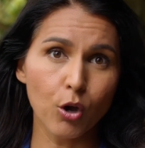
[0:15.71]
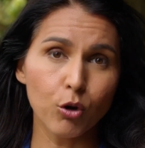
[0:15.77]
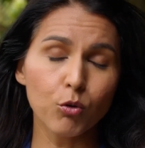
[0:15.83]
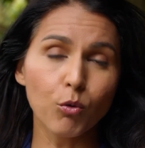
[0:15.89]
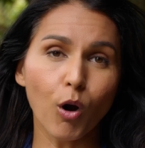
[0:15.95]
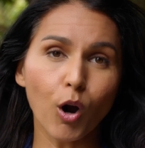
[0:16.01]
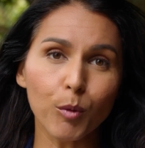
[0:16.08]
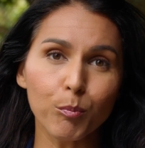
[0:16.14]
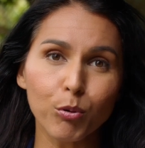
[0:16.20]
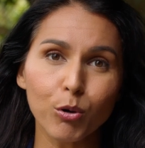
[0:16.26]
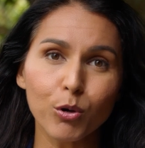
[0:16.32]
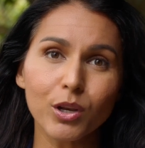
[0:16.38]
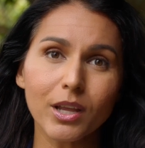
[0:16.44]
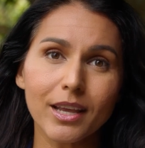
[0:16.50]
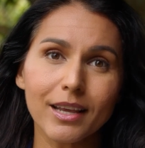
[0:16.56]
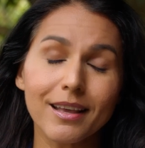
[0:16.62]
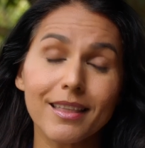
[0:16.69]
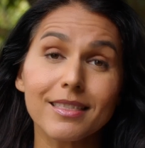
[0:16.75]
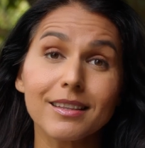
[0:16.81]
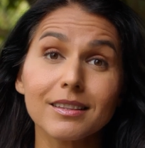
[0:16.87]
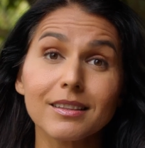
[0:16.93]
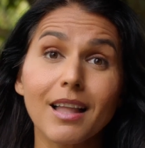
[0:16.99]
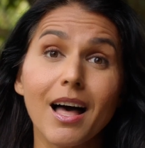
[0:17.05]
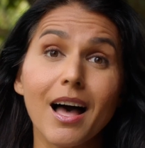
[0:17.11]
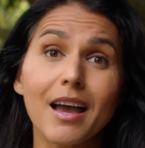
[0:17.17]
who are putting the
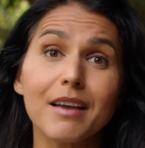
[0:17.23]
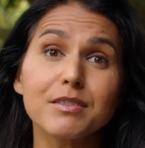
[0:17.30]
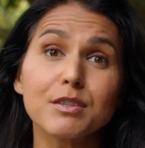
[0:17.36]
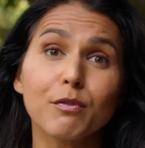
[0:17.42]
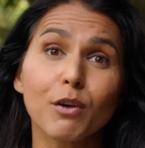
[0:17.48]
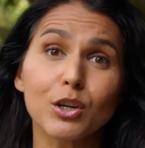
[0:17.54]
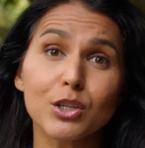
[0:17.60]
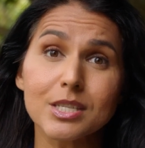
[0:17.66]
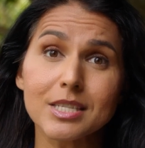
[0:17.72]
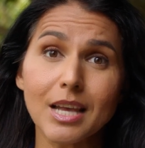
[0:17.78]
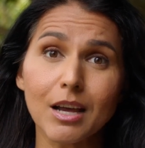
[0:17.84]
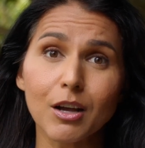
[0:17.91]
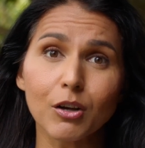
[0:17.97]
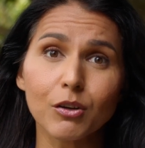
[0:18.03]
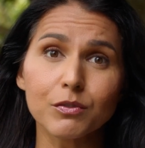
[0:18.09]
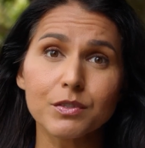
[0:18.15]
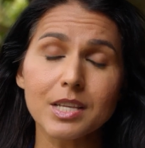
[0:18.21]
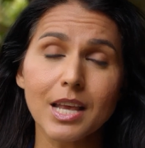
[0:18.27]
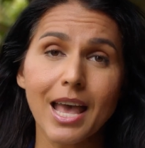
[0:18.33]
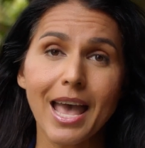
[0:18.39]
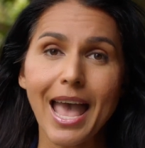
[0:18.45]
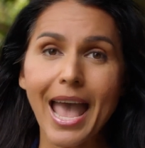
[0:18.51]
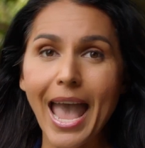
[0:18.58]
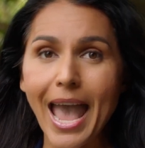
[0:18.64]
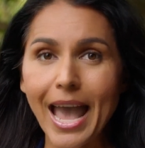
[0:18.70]
lives of ourselves
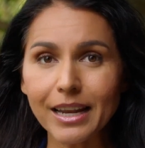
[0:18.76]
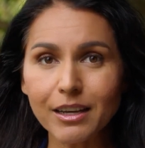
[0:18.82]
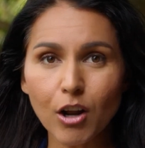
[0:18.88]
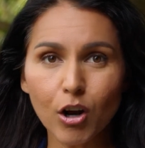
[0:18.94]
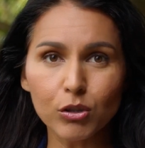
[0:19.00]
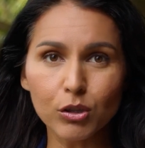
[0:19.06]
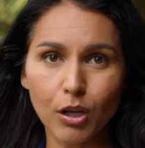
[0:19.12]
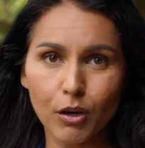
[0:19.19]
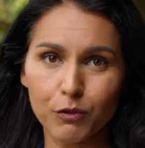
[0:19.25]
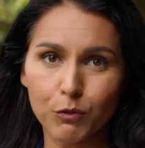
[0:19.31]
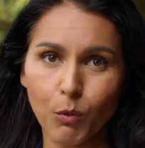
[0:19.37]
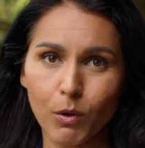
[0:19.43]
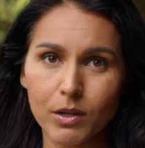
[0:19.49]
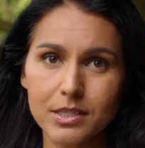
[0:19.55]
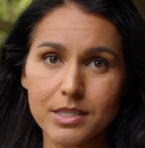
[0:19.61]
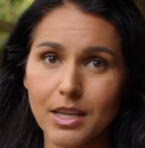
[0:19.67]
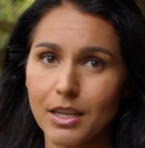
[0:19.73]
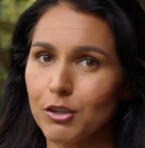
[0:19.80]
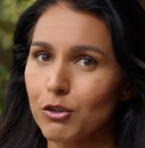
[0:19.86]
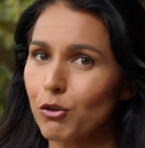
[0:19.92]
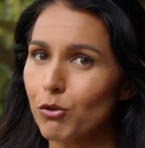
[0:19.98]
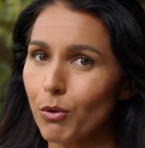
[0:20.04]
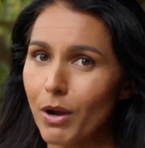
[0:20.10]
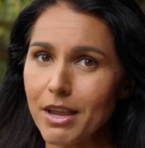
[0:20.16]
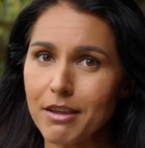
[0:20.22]
and our loved ones in
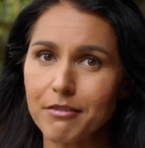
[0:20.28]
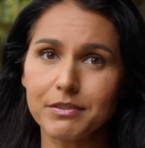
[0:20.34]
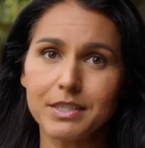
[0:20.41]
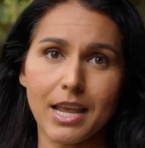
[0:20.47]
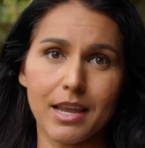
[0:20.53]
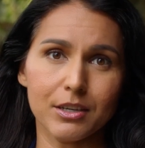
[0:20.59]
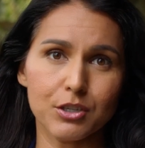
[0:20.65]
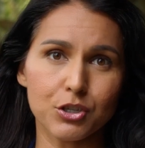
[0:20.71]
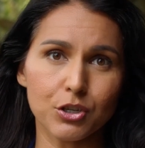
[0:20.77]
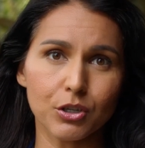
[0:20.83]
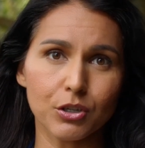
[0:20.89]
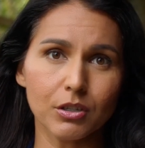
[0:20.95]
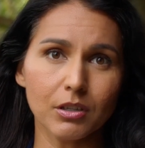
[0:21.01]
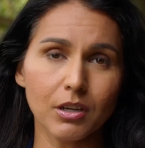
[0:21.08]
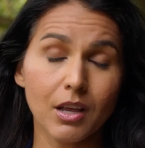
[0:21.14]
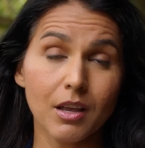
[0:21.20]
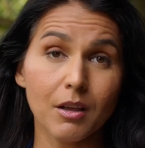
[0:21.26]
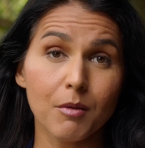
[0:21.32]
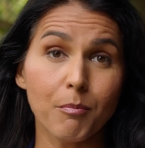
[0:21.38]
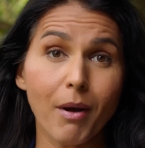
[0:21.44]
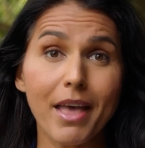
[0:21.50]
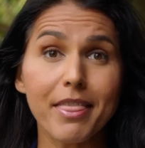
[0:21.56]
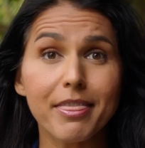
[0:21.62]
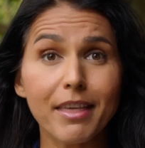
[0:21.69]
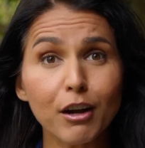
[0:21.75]
grave danger
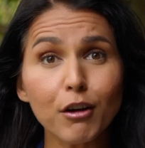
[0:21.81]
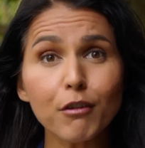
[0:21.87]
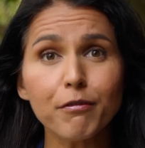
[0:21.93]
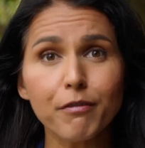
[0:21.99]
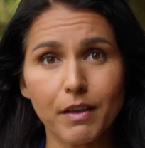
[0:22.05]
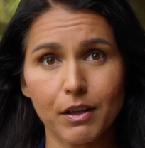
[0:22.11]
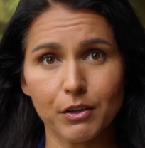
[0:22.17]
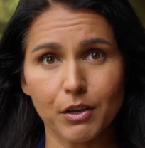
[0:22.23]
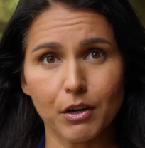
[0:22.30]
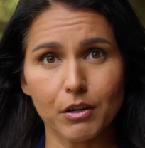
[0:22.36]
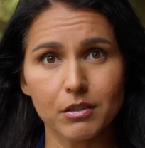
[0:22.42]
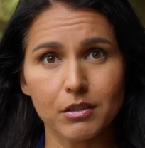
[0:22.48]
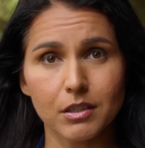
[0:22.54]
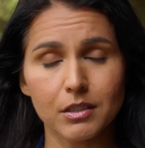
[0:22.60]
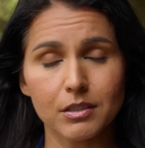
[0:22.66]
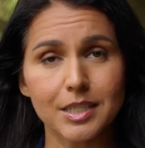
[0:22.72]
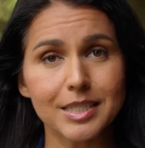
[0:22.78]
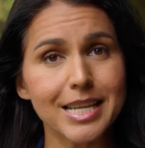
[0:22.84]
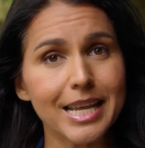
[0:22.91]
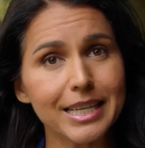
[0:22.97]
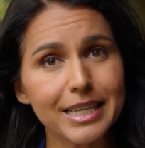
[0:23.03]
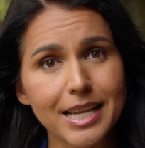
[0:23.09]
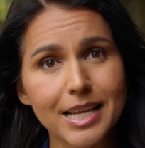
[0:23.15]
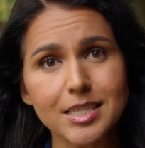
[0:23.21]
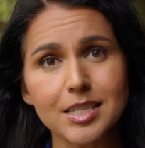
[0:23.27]
by their failure to
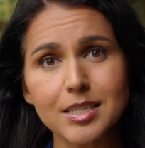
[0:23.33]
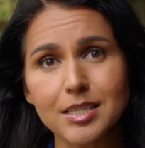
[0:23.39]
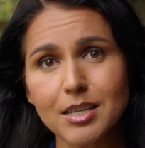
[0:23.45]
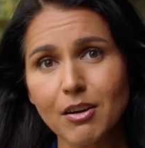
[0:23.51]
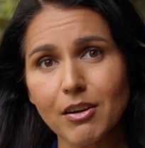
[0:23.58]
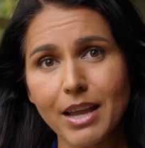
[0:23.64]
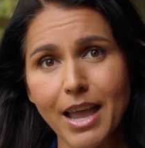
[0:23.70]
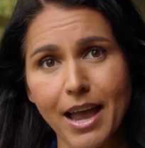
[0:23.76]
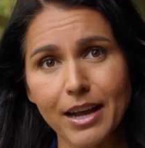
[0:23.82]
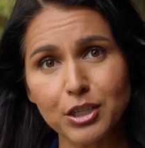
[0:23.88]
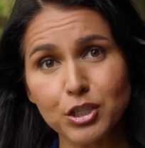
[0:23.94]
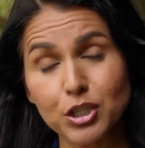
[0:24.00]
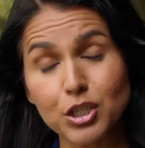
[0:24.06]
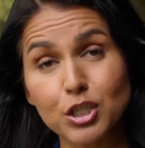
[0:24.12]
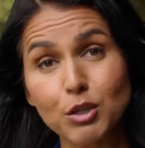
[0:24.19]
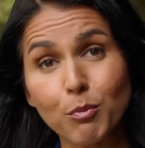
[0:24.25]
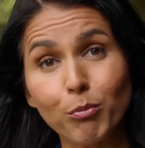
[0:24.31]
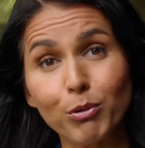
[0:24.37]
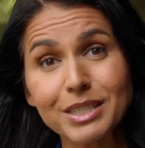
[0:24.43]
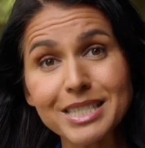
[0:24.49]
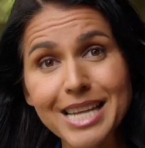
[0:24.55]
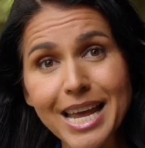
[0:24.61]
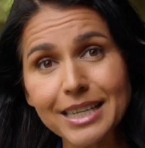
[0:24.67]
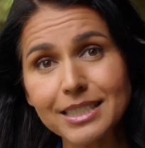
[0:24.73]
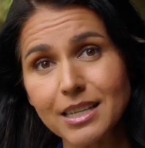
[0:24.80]
take necessary actions to
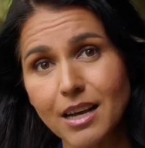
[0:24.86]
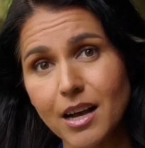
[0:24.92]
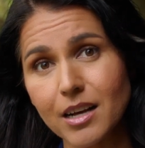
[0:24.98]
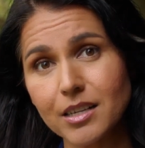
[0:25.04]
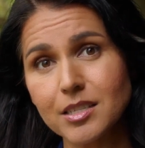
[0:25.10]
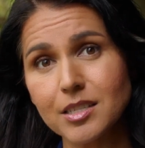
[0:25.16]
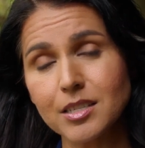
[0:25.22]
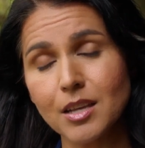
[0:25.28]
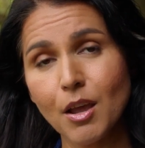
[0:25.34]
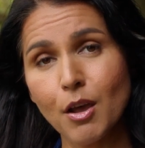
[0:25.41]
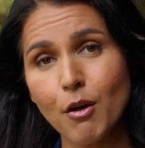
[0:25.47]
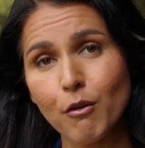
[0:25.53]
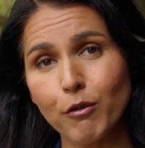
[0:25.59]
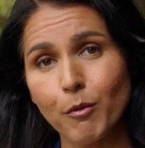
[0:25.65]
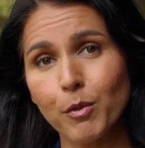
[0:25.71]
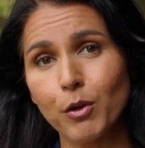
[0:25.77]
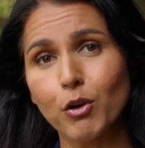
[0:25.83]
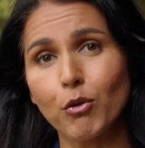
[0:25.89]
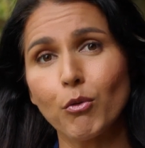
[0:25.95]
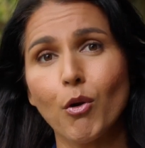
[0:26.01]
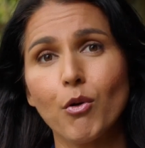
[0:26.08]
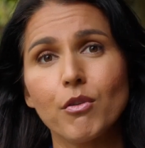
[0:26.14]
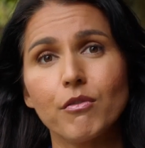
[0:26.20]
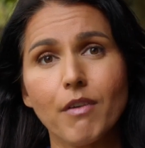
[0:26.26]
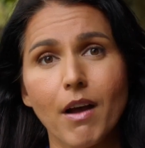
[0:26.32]
protect us from the
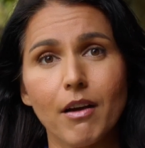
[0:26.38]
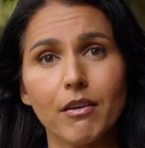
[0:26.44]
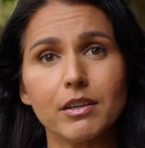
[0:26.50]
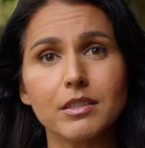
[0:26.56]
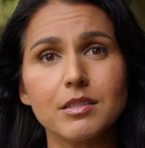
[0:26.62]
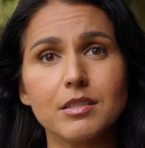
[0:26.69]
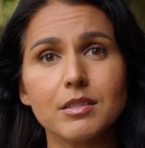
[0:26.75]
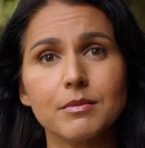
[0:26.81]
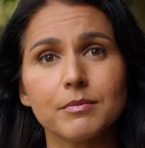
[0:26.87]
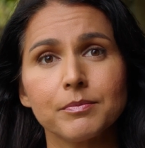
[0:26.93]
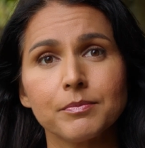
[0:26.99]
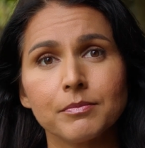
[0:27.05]
coronavirus.